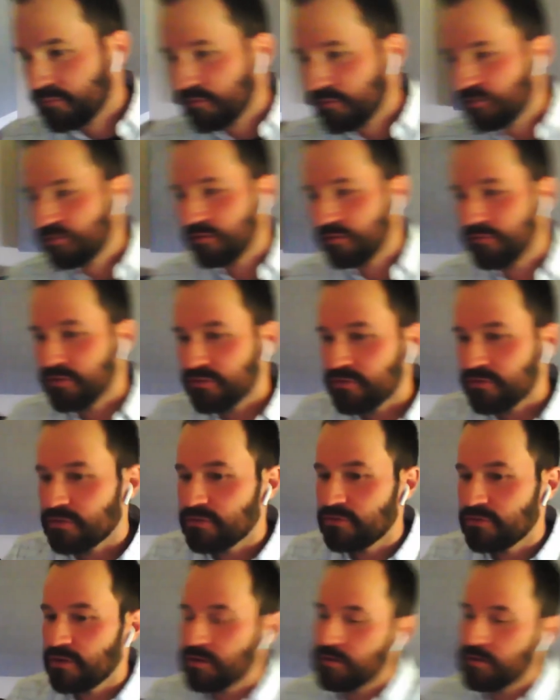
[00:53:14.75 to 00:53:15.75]
for
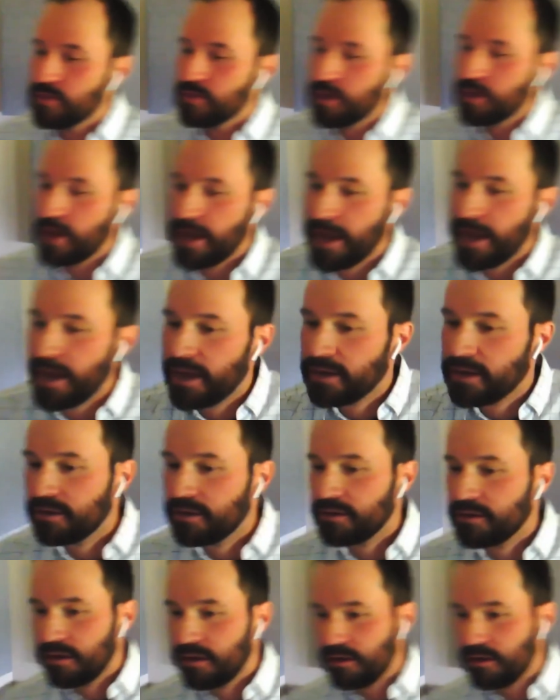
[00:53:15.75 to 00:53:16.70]
services that you are adding?